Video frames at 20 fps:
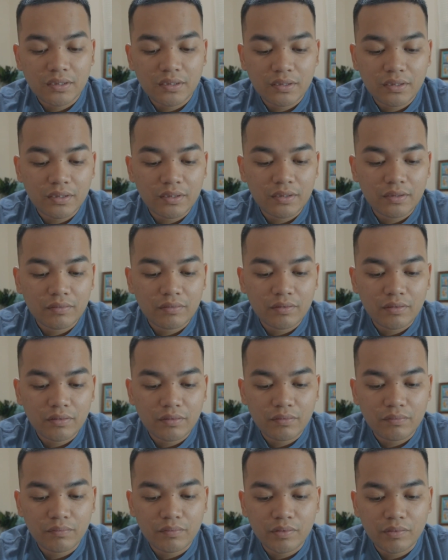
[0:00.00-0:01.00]
it
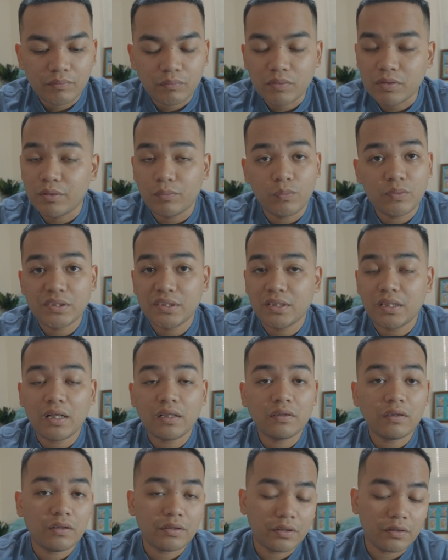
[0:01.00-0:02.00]
was not
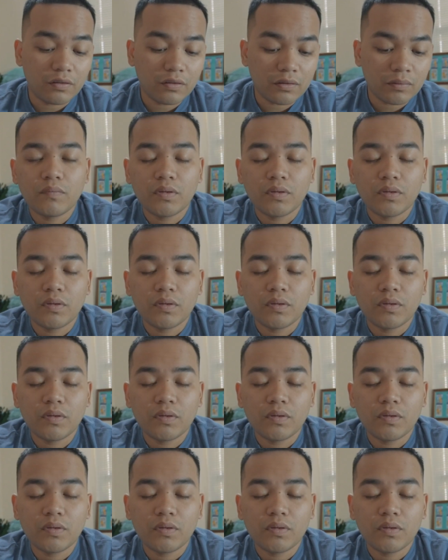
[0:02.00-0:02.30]
long at all.